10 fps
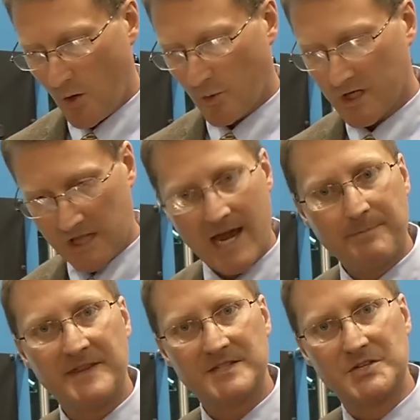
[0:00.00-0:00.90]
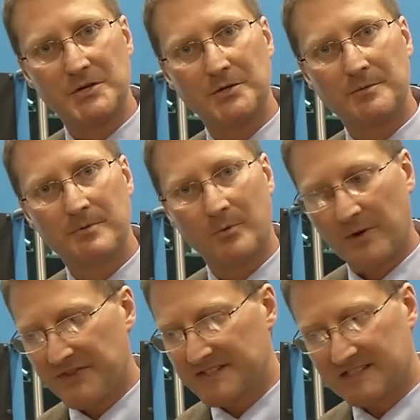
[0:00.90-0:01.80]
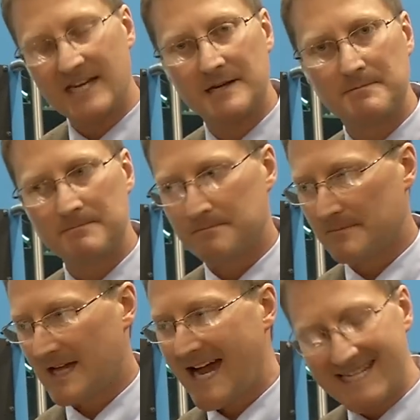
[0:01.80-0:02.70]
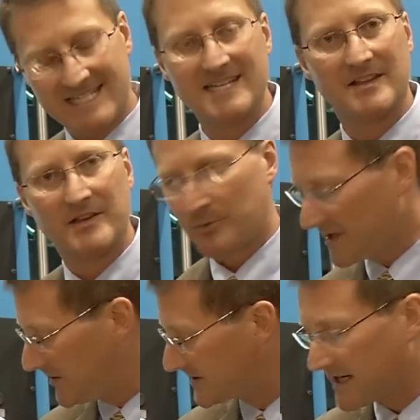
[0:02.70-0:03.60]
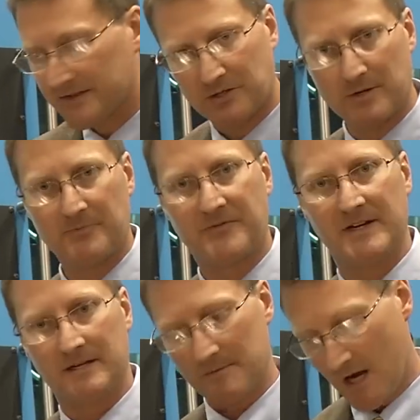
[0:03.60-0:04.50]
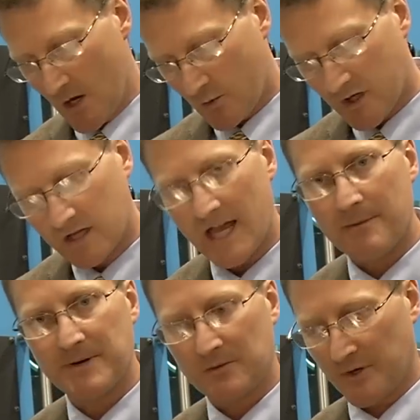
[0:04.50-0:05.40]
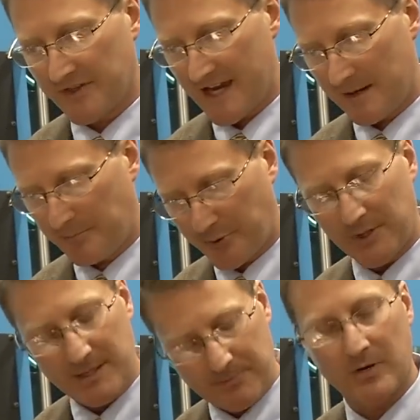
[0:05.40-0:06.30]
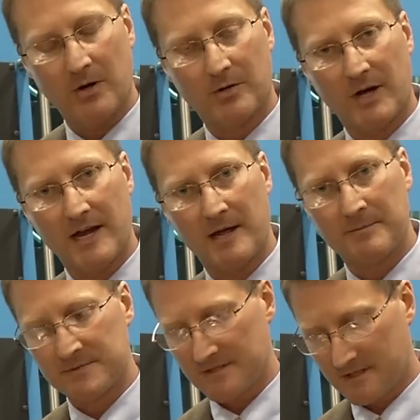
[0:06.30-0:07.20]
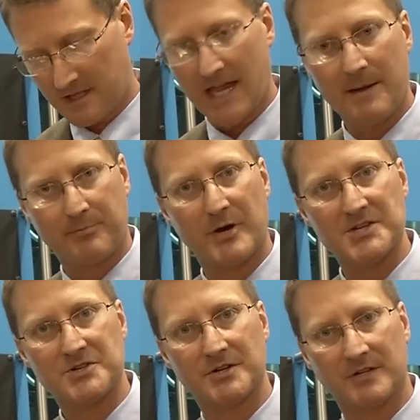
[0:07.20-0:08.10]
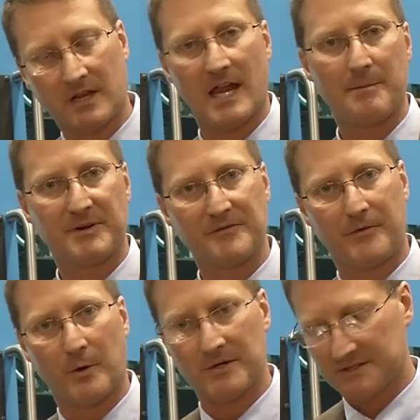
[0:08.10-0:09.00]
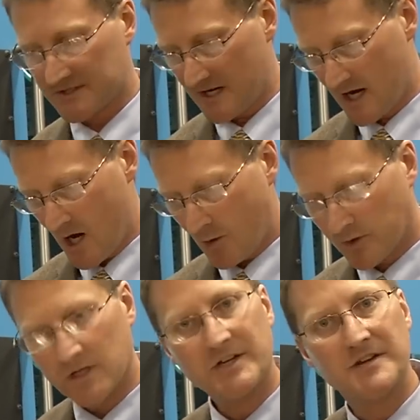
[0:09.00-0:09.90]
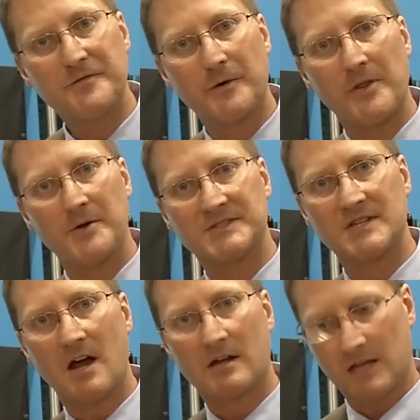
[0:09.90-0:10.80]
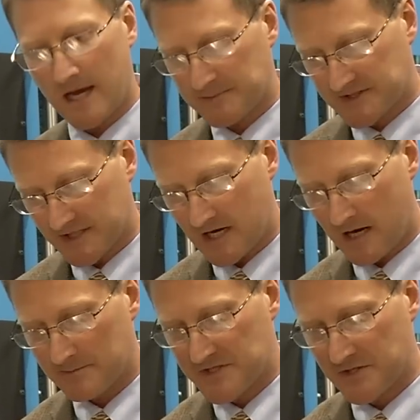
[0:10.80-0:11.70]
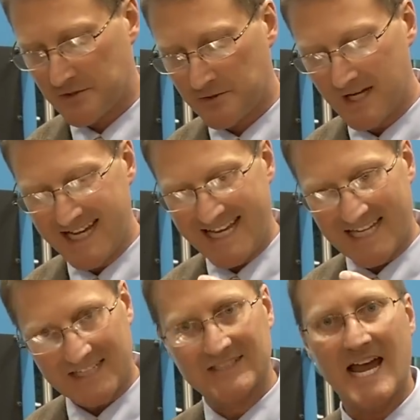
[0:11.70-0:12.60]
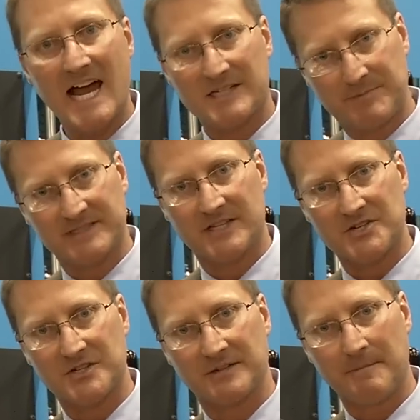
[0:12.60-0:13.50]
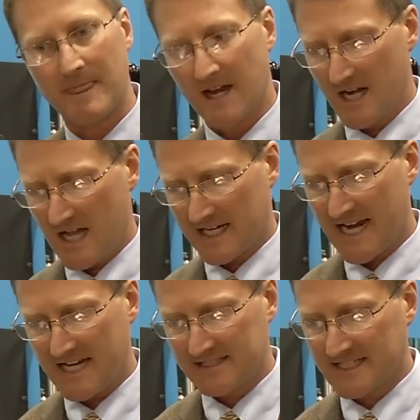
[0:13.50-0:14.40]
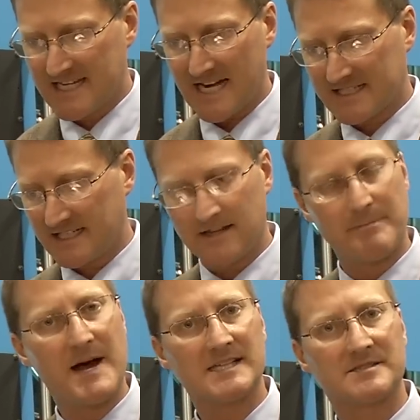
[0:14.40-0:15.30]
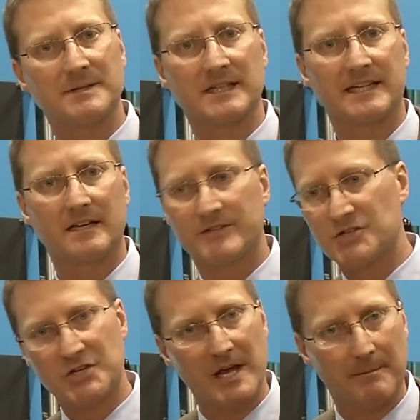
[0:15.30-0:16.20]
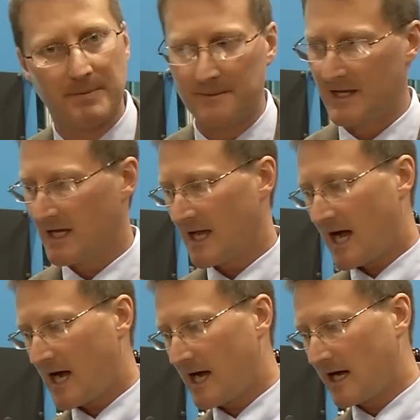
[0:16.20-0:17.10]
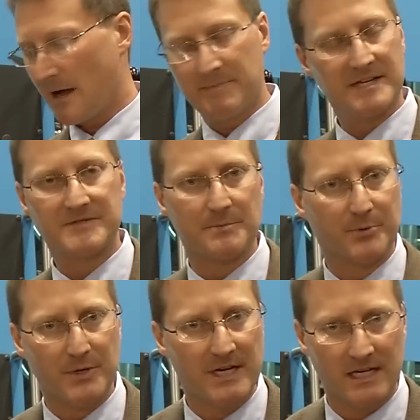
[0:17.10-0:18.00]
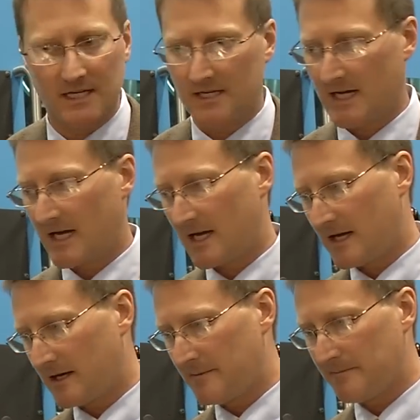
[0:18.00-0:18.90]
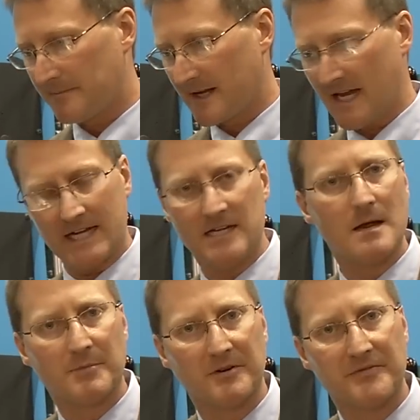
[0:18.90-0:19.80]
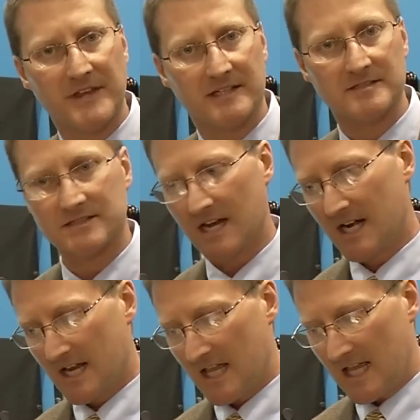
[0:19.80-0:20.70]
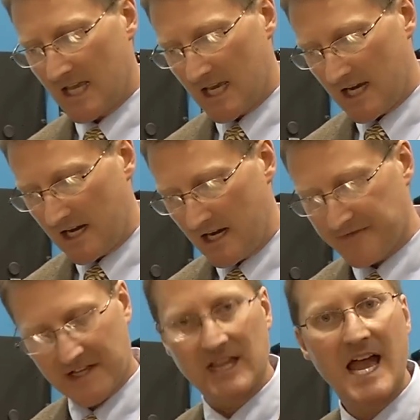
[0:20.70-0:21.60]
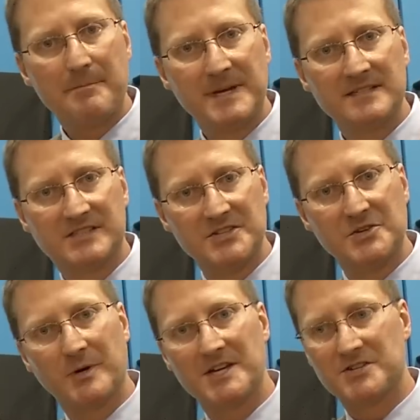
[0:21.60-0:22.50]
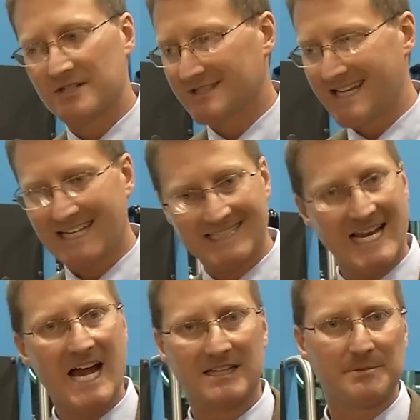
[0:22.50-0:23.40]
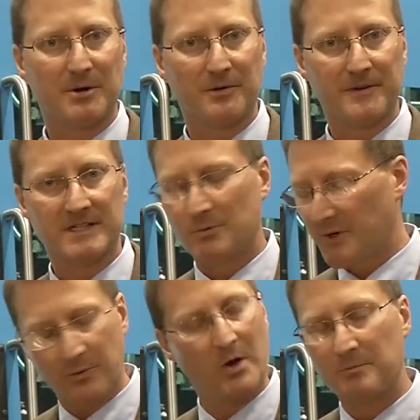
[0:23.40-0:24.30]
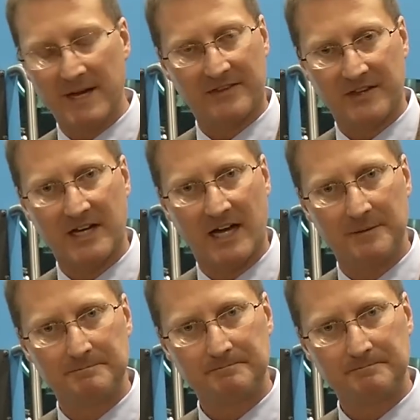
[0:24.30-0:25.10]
We're clamping the tube with the same idea that we use on the grip feed. We're clamping with a pre-programmed clamp pressure and clamping force. We're looking for those saw clamps to come to an exact position. Again, detecting the possibility of a chip, a bit of debris, any number of things. If the clamping situation is not exactly perfect, we won't make the cut.